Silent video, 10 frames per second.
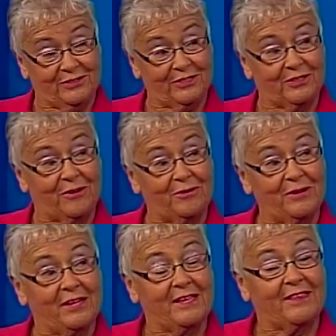
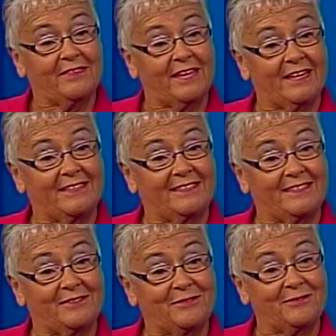ago that
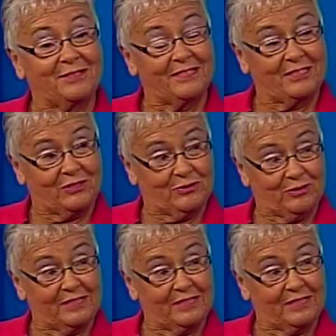was a Jew,